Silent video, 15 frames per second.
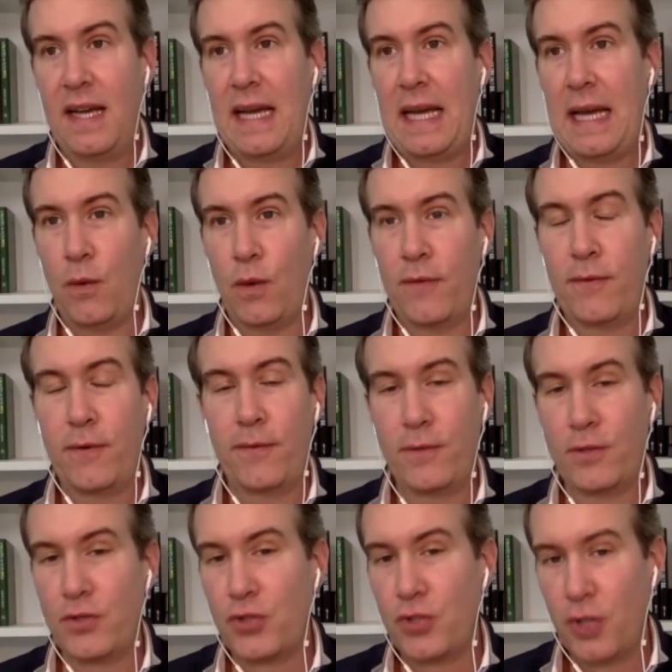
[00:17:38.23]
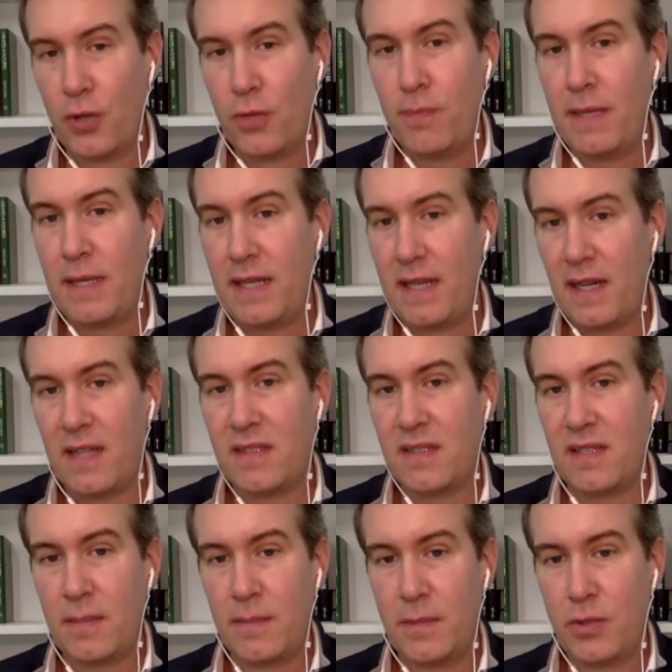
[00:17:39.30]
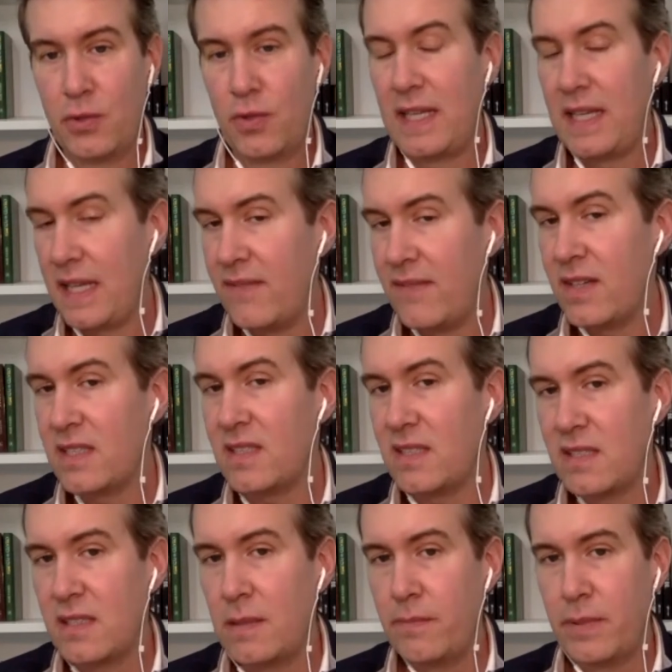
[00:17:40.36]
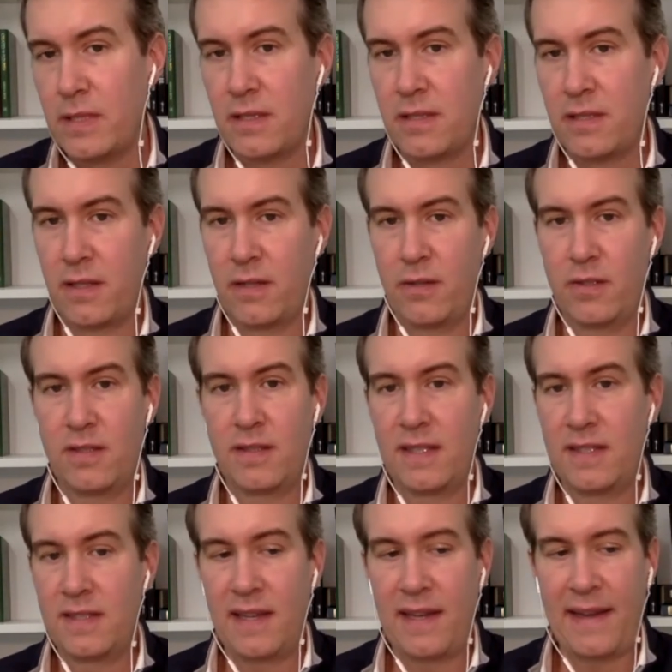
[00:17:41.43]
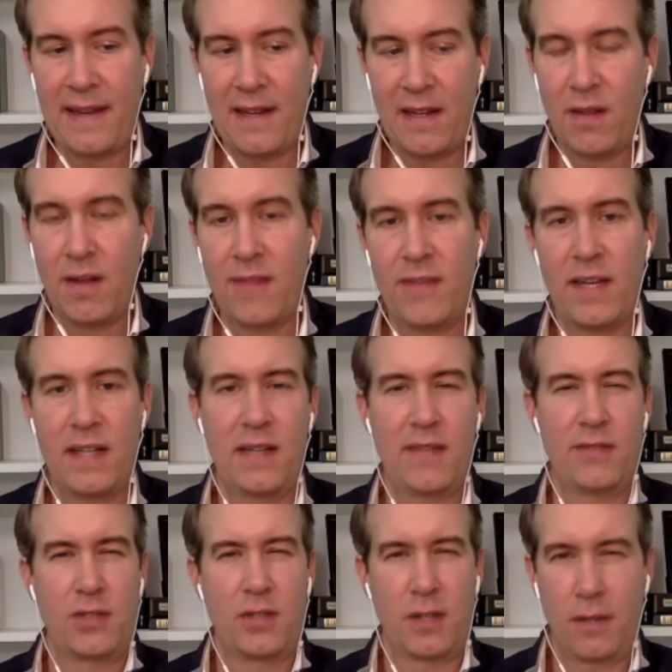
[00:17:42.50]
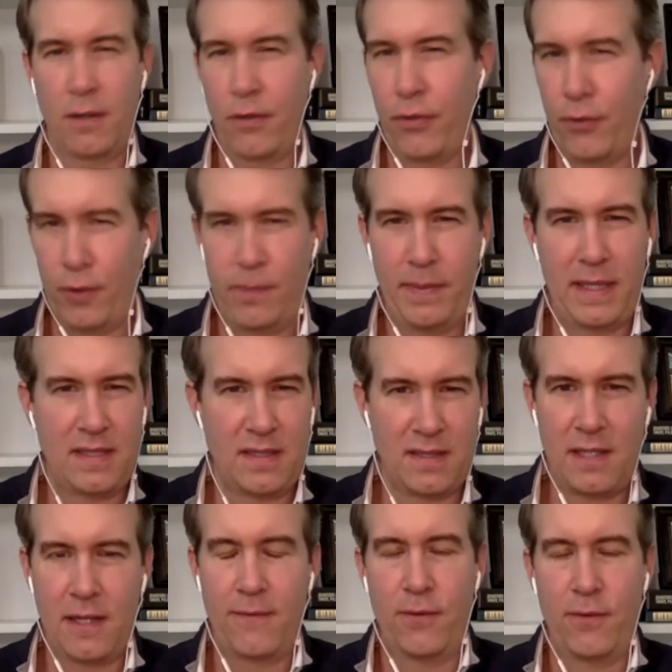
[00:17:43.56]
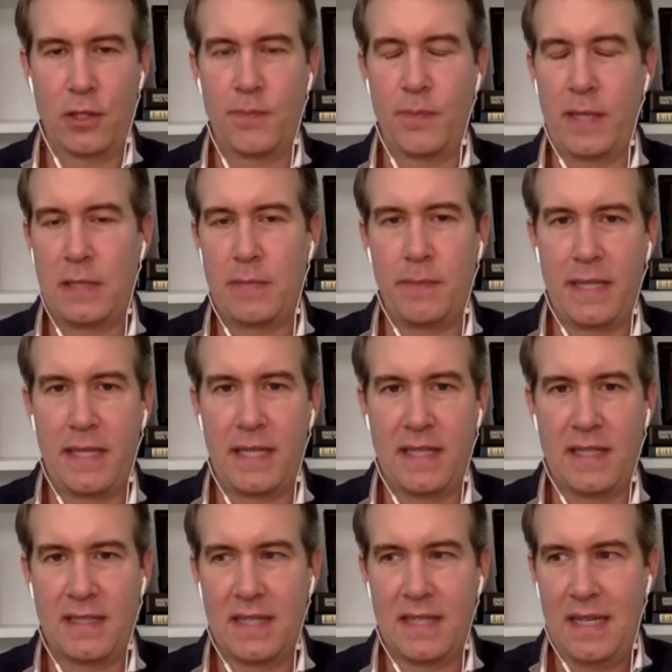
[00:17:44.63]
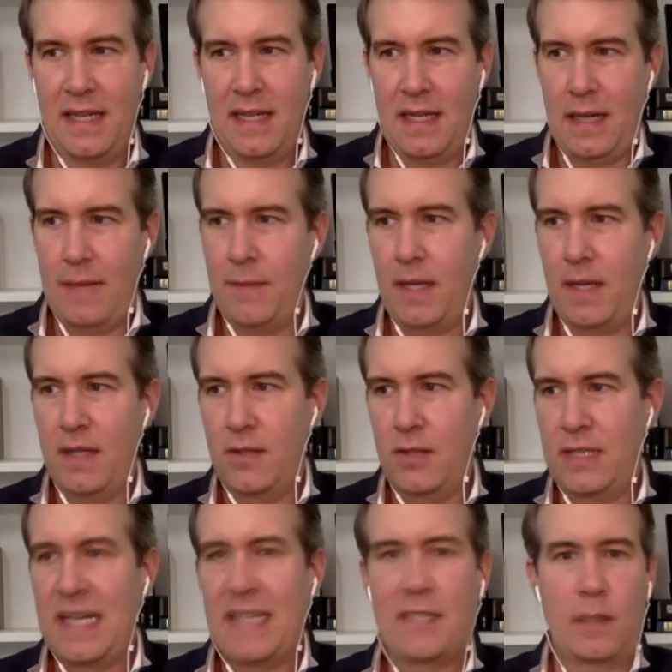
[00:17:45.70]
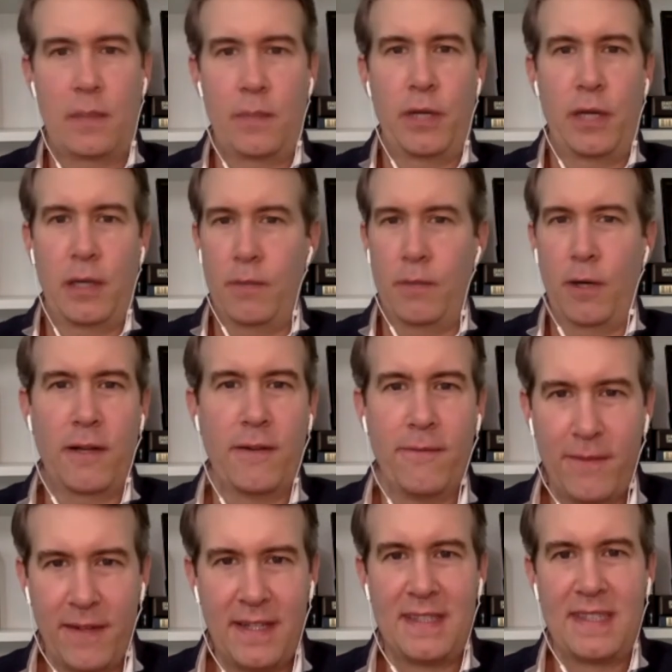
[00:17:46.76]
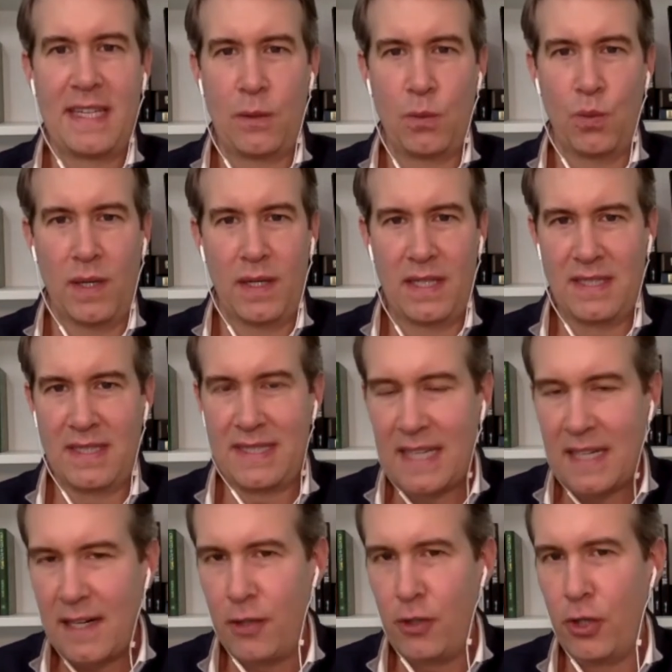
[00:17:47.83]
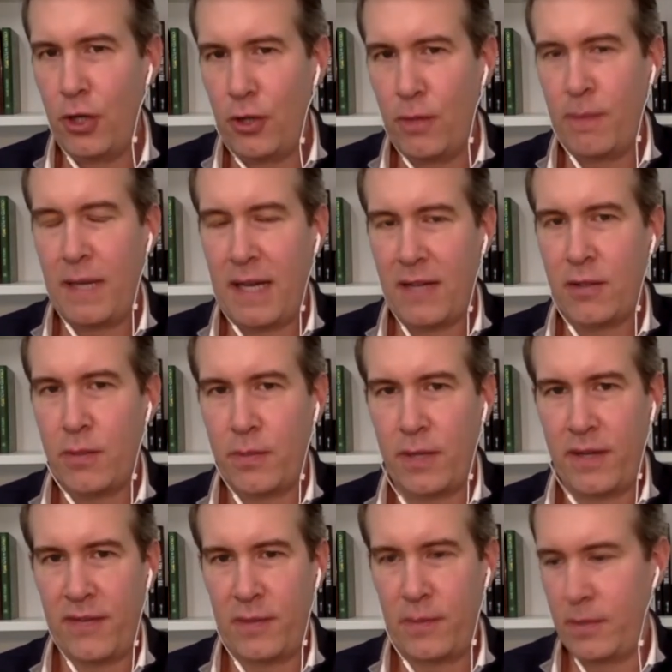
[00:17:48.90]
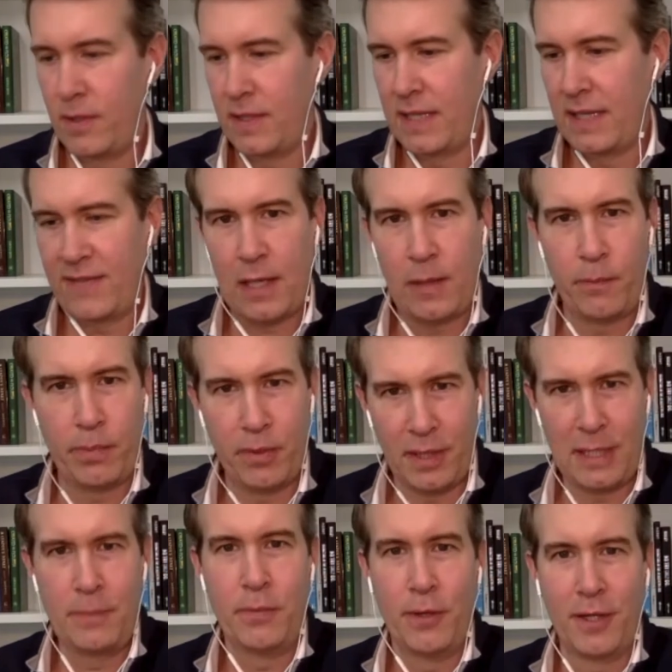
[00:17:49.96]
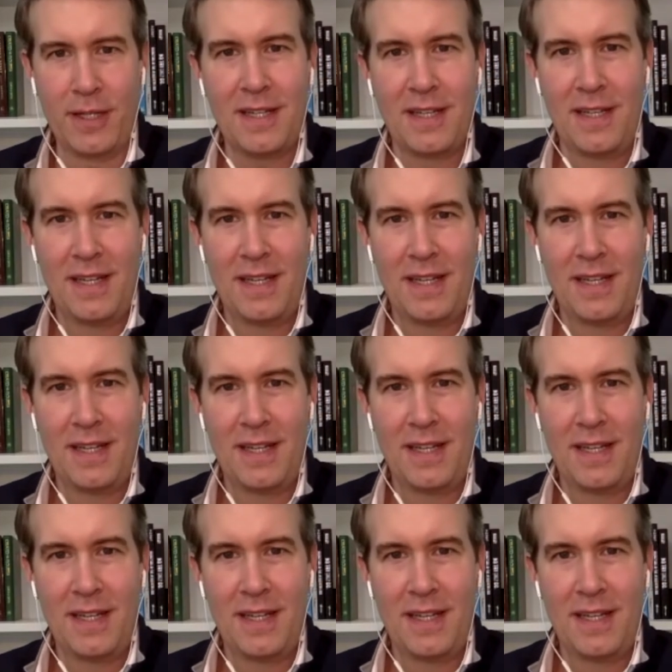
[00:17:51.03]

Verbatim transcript: However, for so many, and I'd say the majority, even existing business owners, they say, hey, I love the idea of starting on third base instead of first base because I'm not testing product market fit day one. Instead, I know the path to profitability. I've got a playbook.